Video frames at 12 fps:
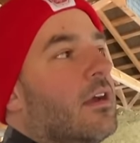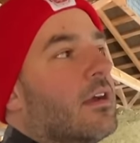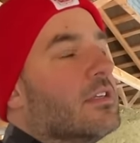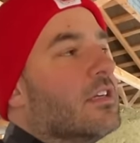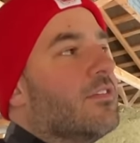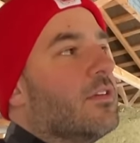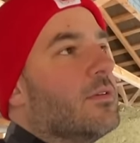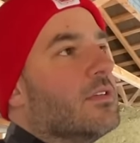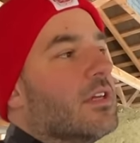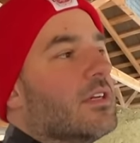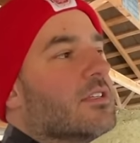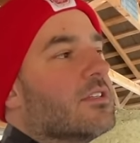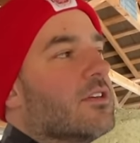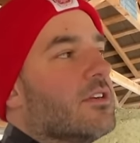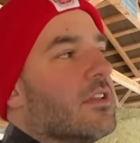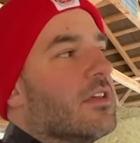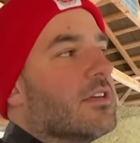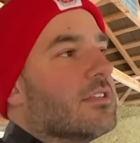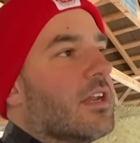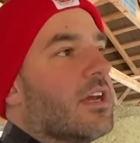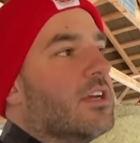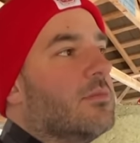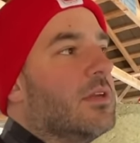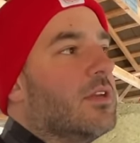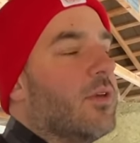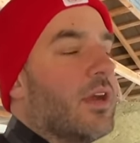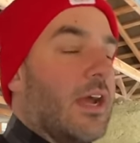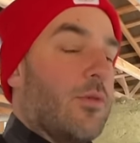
because if there was like certain things that I could be doing,